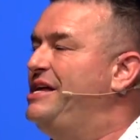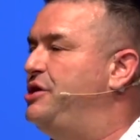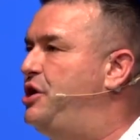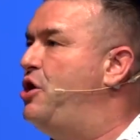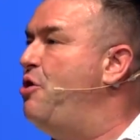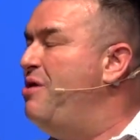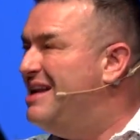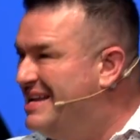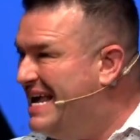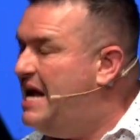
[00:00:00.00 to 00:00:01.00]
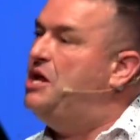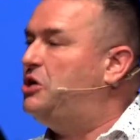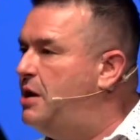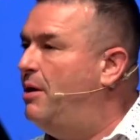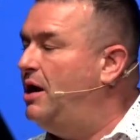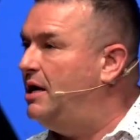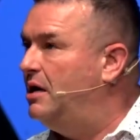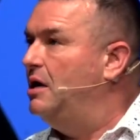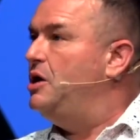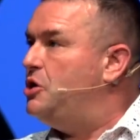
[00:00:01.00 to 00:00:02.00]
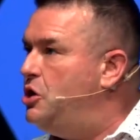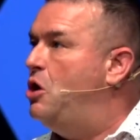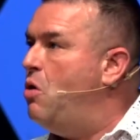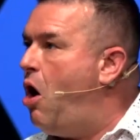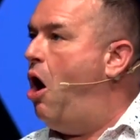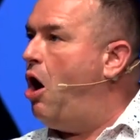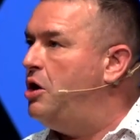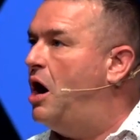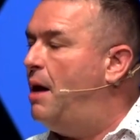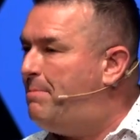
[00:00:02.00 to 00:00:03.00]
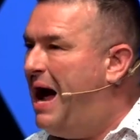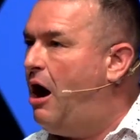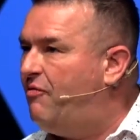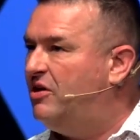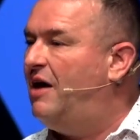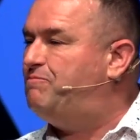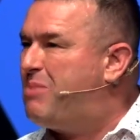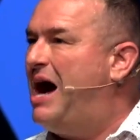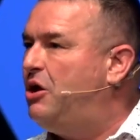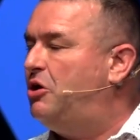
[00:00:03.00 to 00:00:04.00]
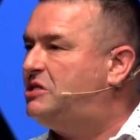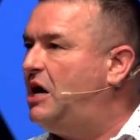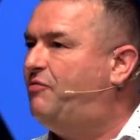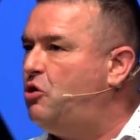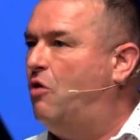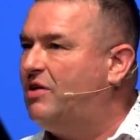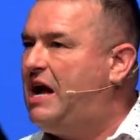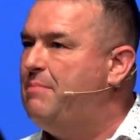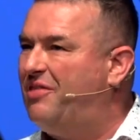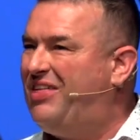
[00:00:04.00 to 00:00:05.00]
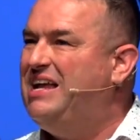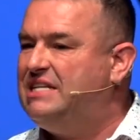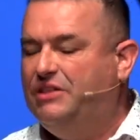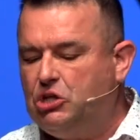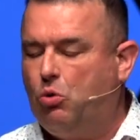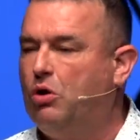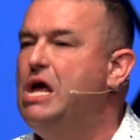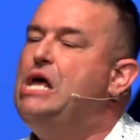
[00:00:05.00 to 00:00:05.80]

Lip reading: You need community. You are not powerful enough by yourself to overcome the things in this world.